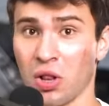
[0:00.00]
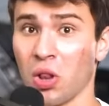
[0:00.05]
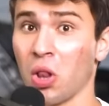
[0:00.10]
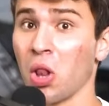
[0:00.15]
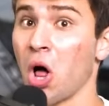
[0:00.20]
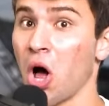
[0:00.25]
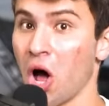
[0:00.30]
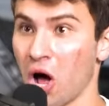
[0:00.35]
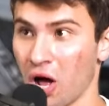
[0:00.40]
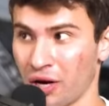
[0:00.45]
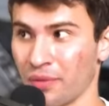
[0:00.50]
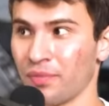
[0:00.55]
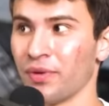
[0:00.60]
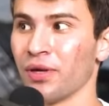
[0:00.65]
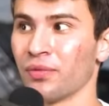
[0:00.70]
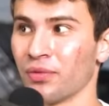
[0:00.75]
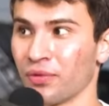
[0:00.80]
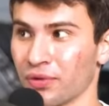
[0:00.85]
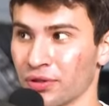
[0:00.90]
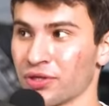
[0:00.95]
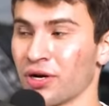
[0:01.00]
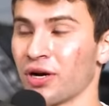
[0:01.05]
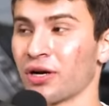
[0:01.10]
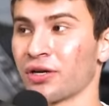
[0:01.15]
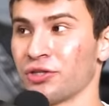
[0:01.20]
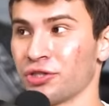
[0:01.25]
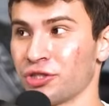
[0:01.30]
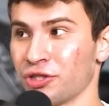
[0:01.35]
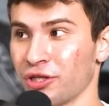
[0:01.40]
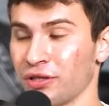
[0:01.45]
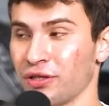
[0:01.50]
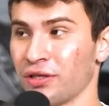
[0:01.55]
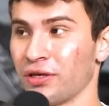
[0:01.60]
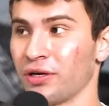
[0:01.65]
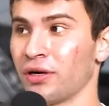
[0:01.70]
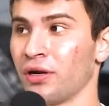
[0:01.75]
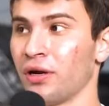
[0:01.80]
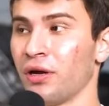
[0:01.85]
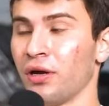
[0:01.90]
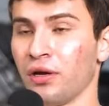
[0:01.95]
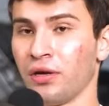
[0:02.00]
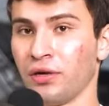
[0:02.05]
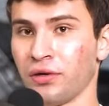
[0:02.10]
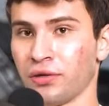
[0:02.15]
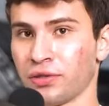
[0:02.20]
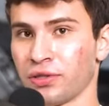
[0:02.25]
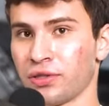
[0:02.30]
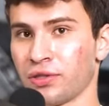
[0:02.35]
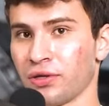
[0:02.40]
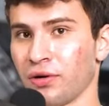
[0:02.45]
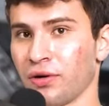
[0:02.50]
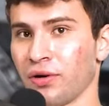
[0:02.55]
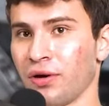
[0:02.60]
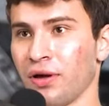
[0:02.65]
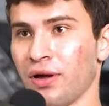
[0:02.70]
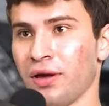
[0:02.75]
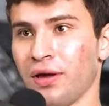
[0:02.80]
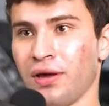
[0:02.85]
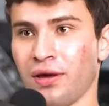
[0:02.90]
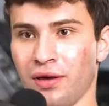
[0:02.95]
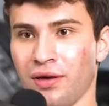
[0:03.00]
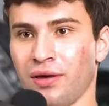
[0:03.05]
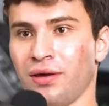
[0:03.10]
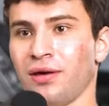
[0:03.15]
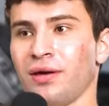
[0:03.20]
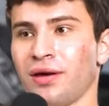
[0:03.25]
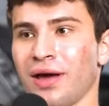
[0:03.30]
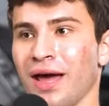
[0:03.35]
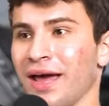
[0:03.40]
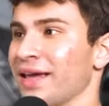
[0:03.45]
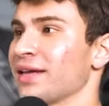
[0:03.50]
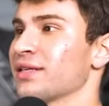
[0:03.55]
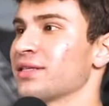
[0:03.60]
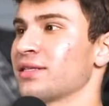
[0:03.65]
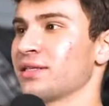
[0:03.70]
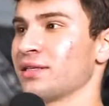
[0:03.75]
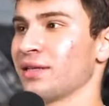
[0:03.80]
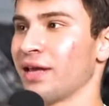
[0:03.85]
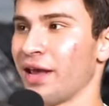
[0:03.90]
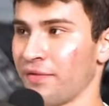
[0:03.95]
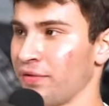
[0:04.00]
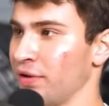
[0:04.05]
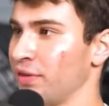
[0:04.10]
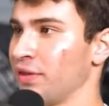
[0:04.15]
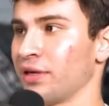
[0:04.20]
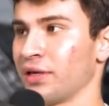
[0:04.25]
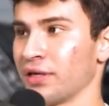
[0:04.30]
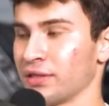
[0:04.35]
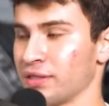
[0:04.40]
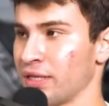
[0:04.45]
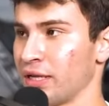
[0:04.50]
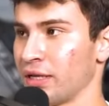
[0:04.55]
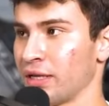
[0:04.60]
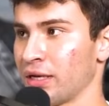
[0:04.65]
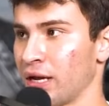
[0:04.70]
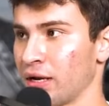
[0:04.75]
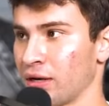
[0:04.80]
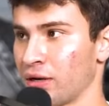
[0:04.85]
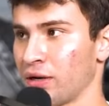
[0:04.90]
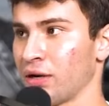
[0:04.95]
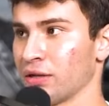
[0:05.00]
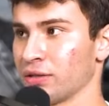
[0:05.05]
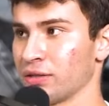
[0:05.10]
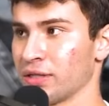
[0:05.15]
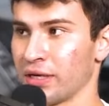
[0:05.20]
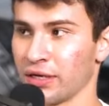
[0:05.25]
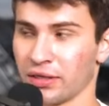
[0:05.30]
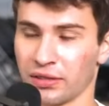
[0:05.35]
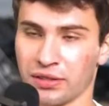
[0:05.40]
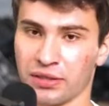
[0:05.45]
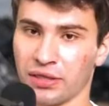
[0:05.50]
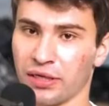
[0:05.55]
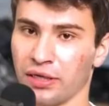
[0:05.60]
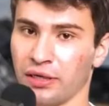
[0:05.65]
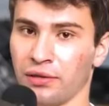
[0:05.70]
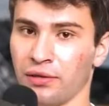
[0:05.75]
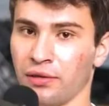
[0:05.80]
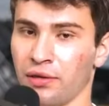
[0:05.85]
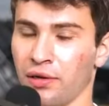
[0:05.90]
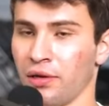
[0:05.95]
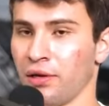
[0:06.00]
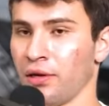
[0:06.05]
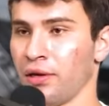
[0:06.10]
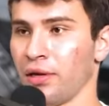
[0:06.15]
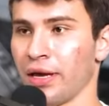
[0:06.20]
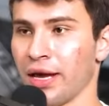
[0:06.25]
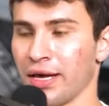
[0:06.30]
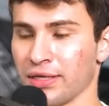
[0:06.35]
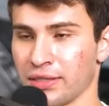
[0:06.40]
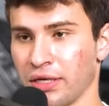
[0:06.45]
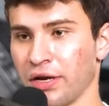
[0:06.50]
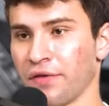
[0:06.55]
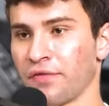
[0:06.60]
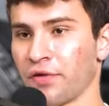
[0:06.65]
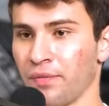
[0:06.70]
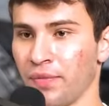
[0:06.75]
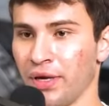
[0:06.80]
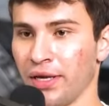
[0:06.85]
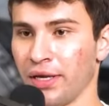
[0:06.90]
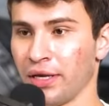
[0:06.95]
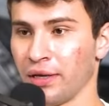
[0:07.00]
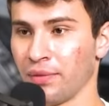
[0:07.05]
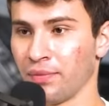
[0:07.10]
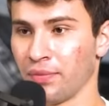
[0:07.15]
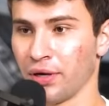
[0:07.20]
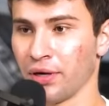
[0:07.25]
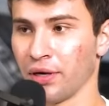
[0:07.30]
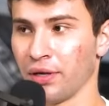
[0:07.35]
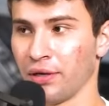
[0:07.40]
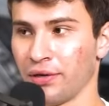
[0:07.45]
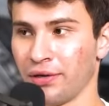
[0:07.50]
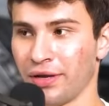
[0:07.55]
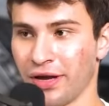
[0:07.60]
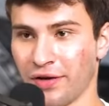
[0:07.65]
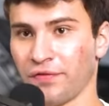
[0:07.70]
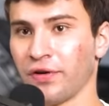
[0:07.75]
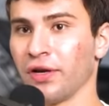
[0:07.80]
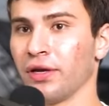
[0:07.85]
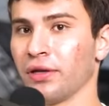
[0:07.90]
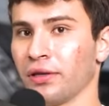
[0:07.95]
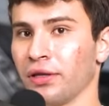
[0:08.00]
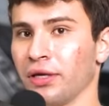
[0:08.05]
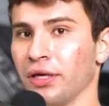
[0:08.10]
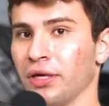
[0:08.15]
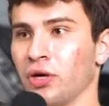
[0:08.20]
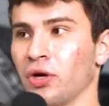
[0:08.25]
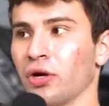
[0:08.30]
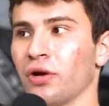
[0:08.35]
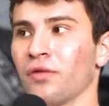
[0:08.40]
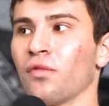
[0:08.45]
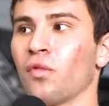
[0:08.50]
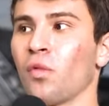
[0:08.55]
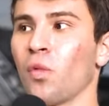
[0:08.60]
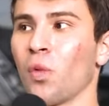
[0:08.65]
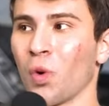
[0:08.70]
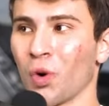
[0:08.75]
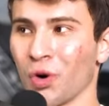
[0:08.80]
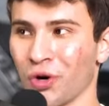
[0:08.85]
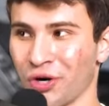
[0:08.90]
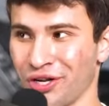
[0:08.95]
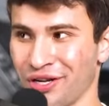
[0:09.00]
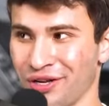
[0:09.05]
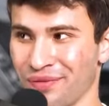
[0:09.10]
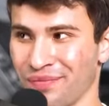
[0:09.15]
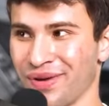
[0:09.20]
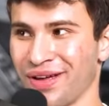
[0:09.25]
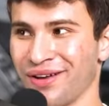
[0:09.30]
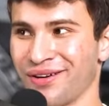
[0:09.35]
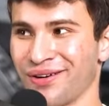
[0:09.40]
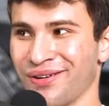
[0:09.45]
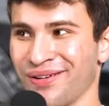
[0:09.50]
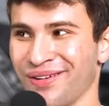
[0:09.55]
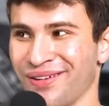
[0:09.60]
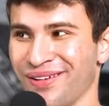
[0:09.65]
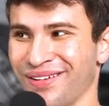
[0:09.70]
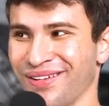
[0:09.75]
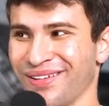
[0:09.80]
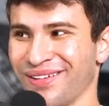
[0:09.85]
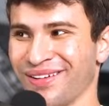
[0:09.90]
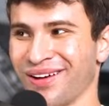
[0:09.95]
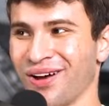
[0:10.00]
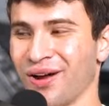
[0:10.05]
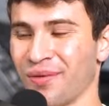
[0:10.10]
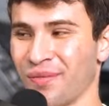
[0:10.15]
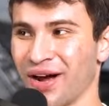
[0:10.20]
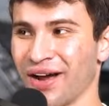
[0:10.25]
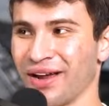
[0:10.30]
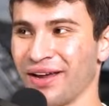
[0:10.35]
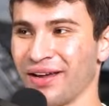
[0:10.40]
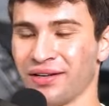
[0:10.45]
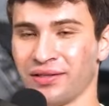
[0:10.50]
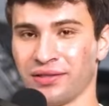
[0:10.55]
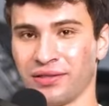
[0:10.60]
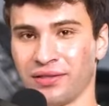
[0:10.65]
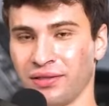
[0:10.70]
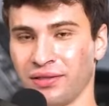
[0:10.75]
a lot of people were talking shit there so i guess everything gets taken out of context and it has a different meaning but definitely could have worded it better on yeah. my end